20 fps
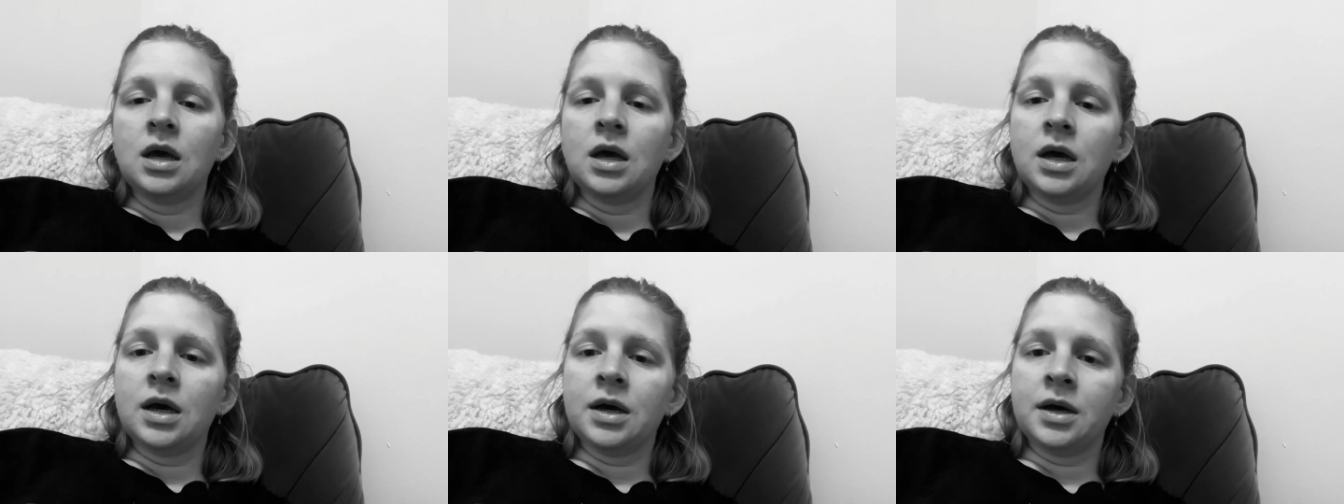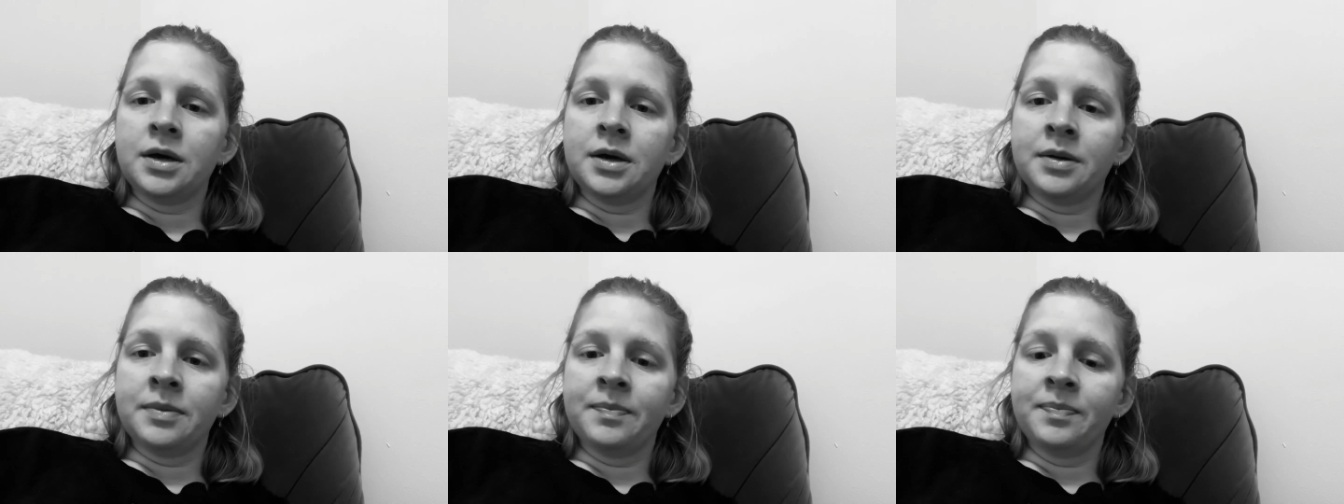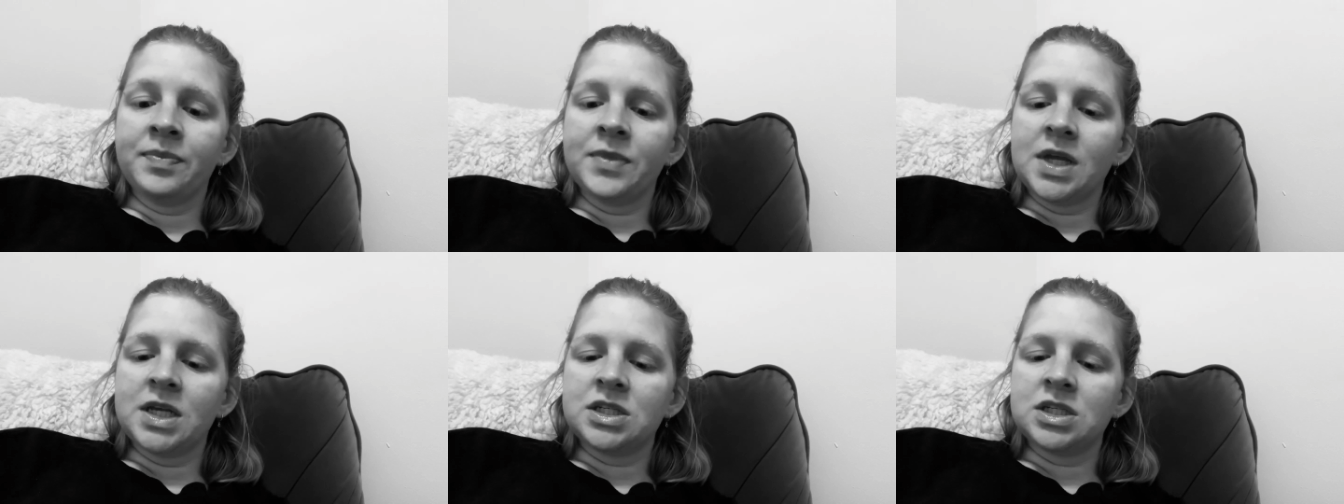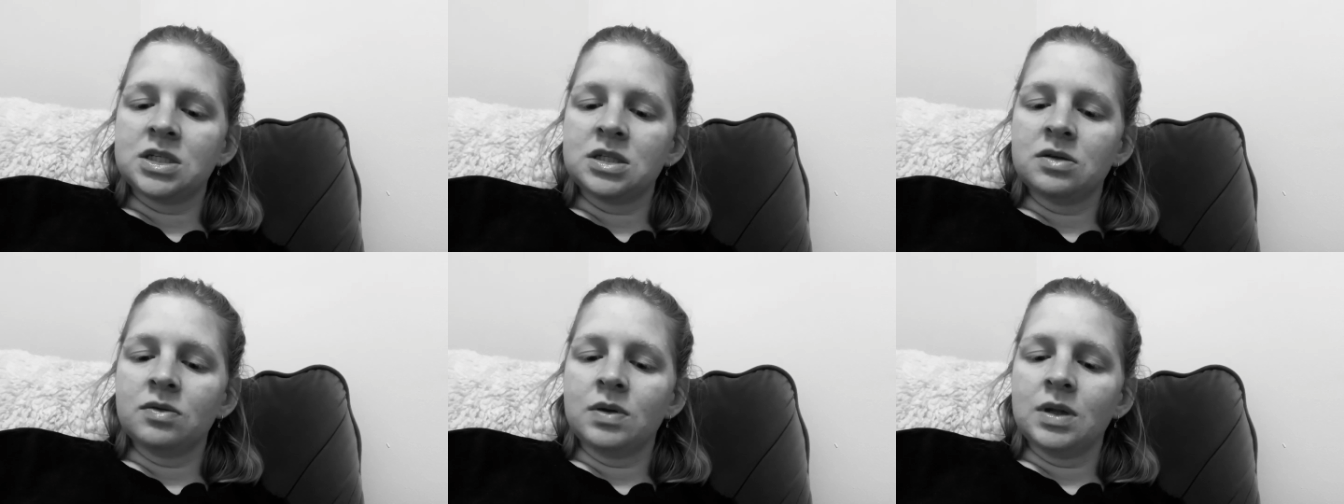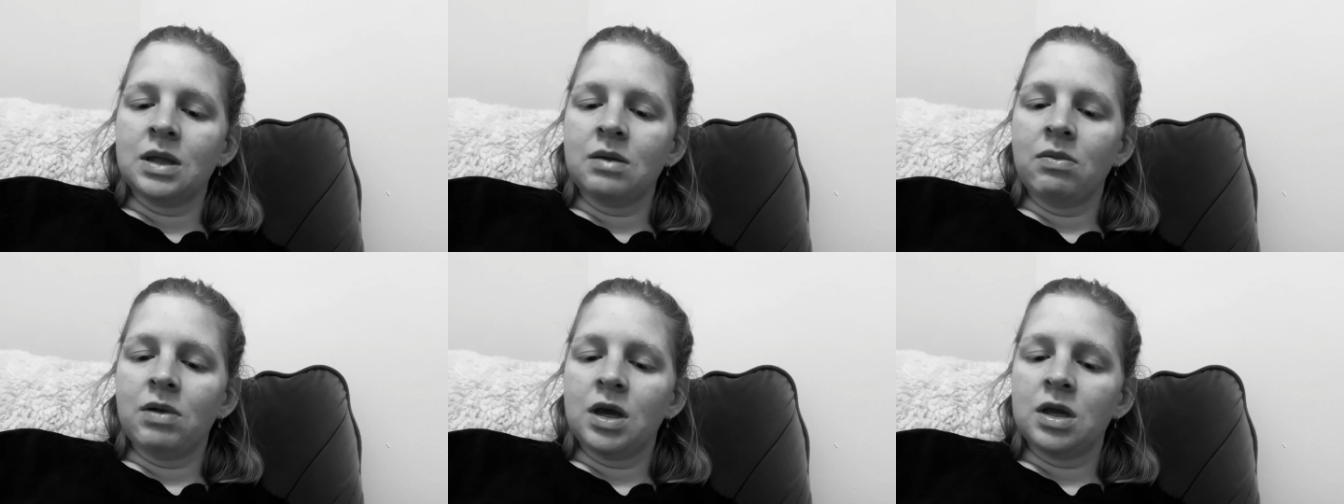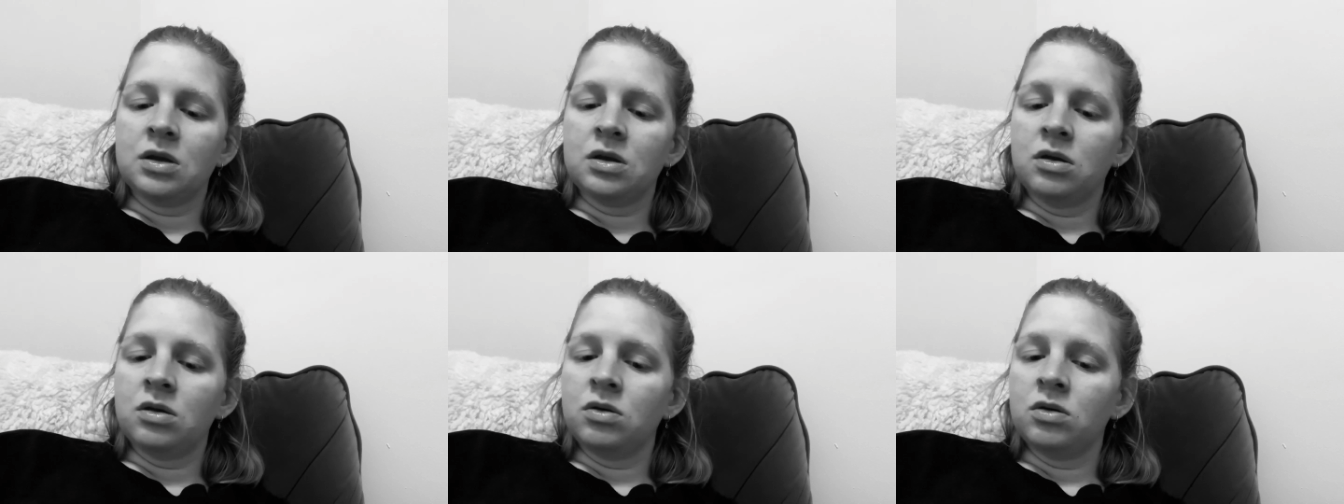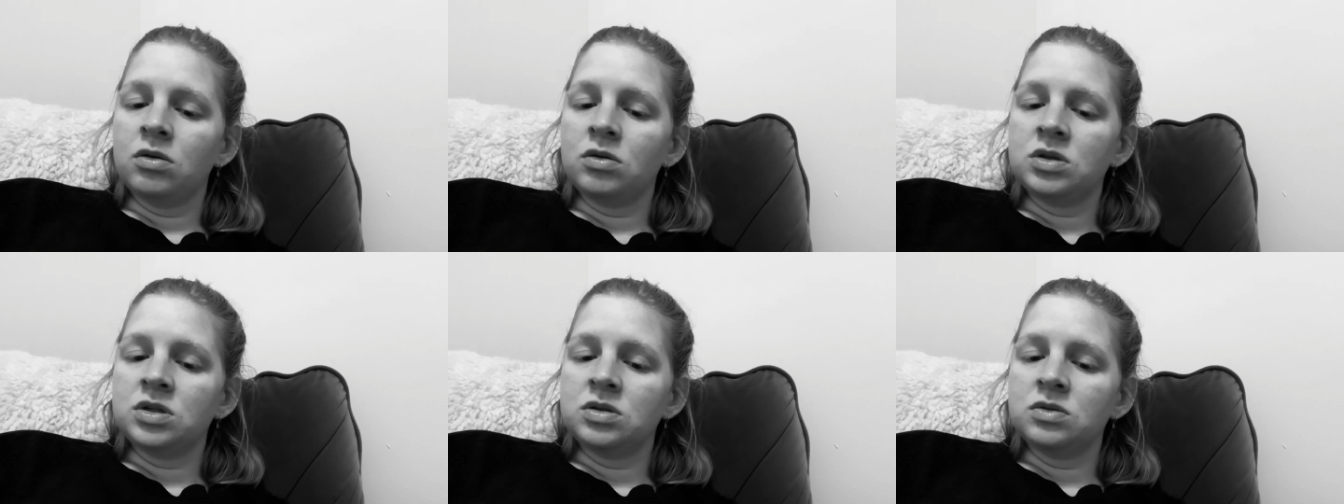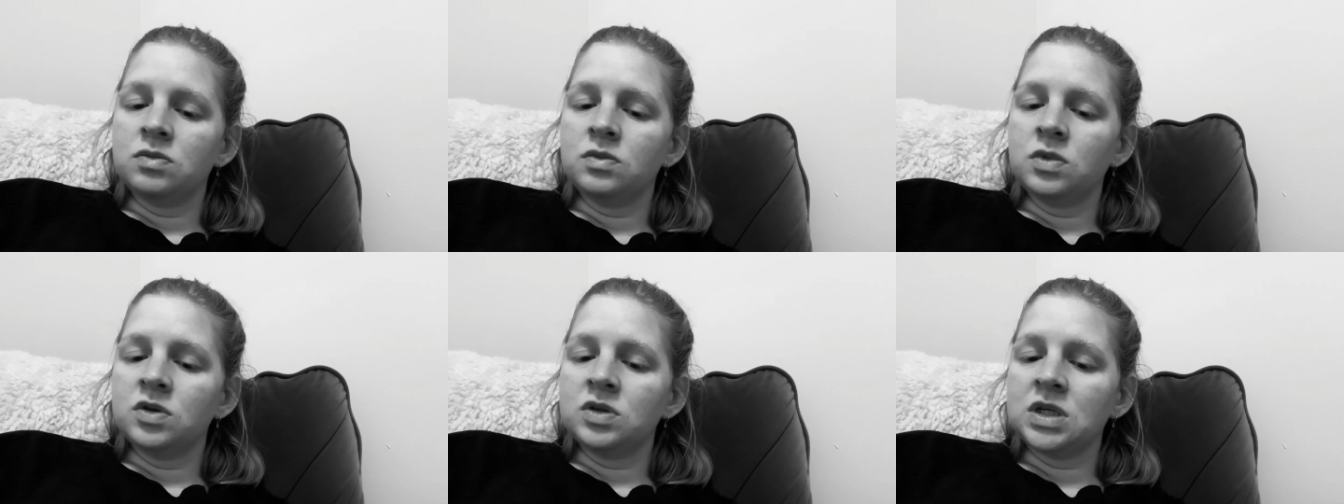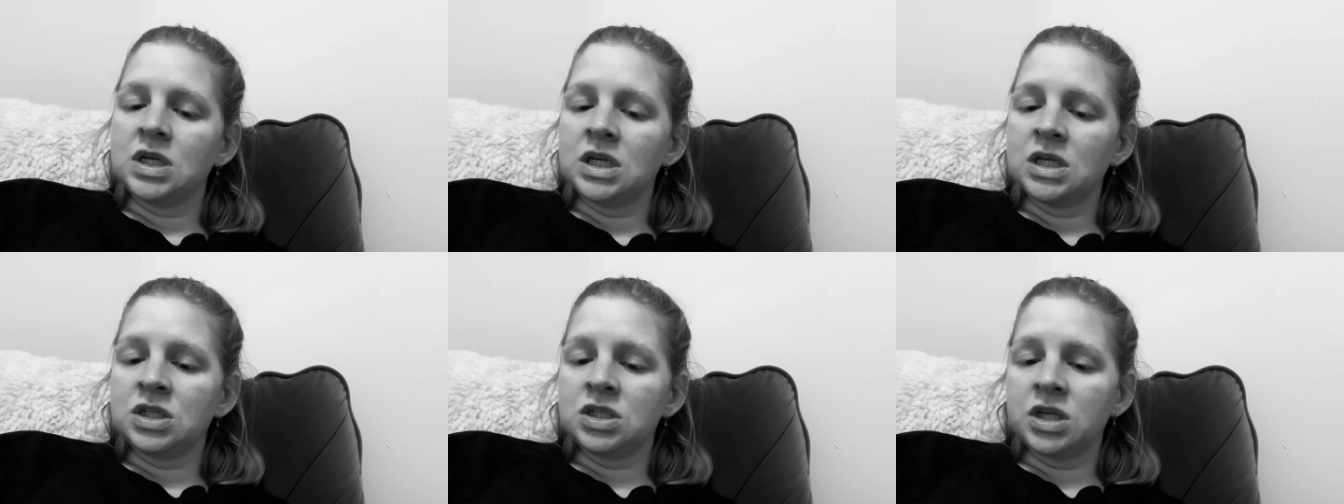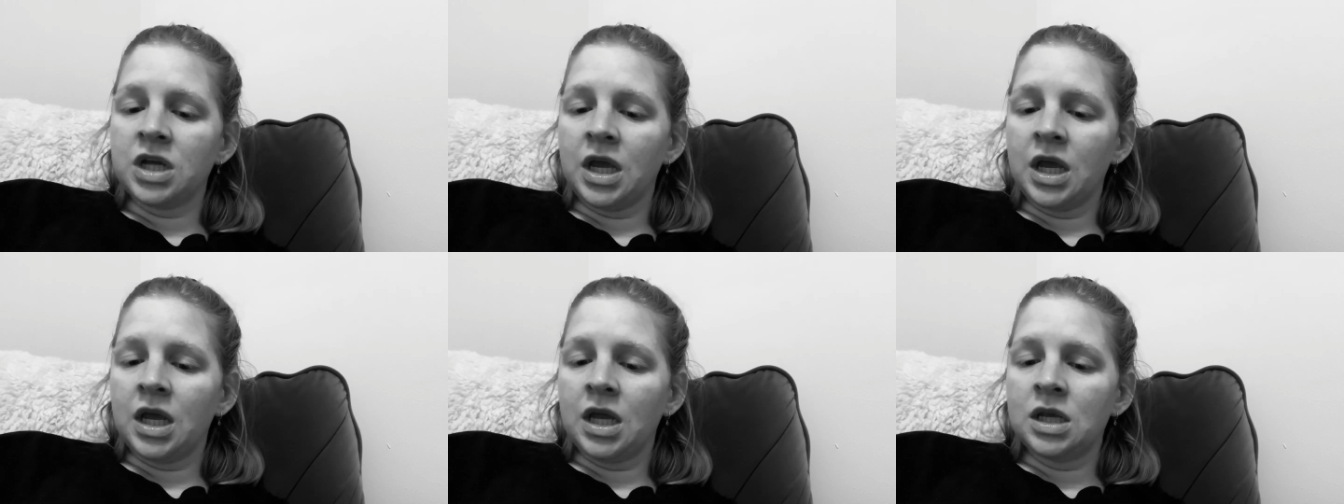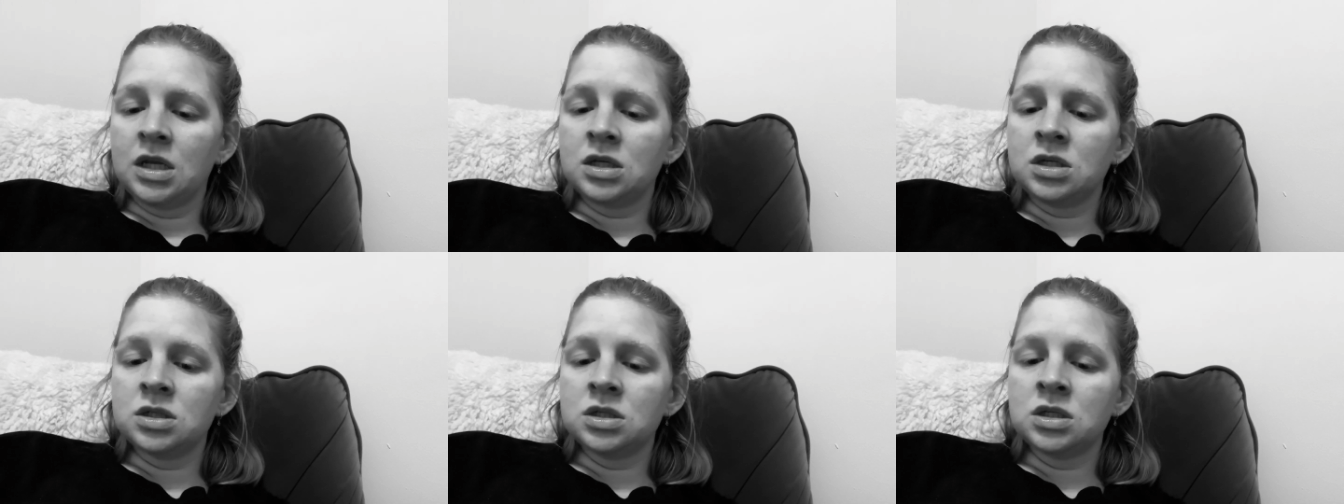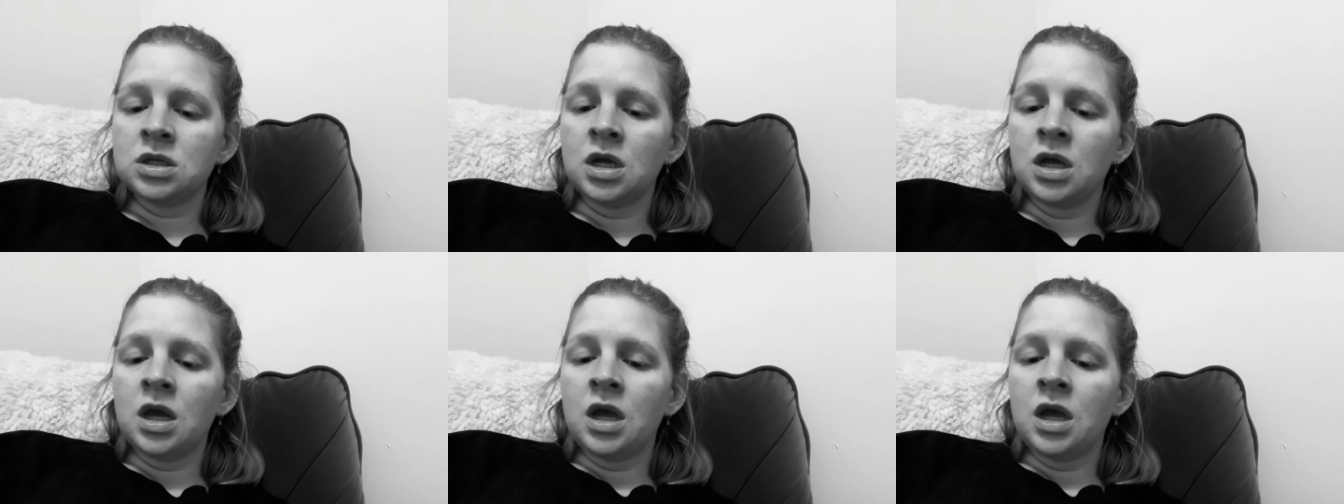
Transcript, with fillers: Um, it's just a really big new routine change.